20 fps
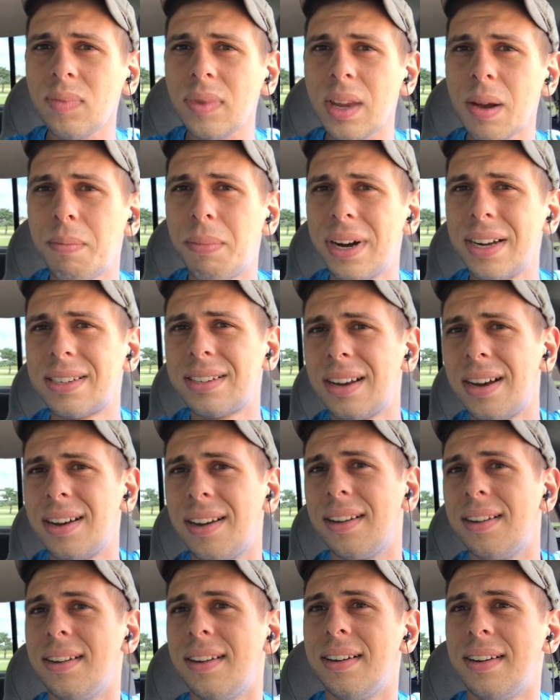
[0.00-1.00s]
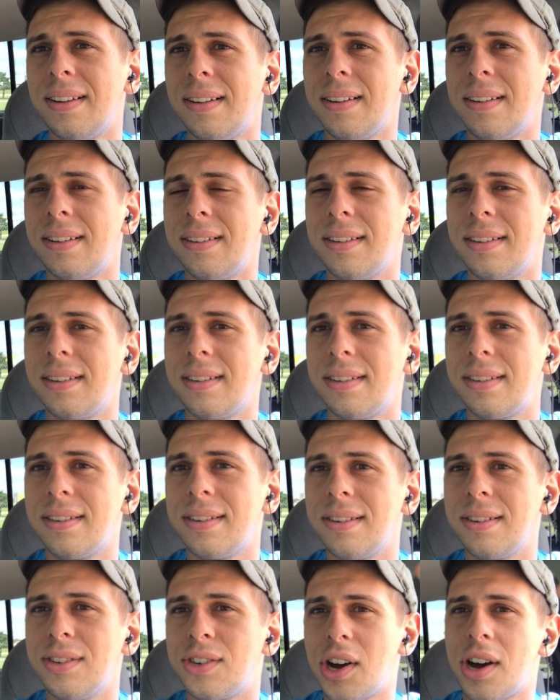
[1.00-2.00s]
But
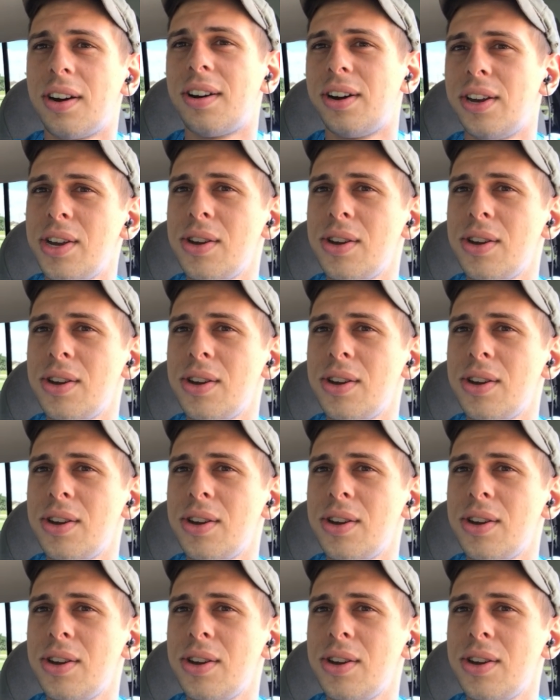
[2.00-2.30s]
John,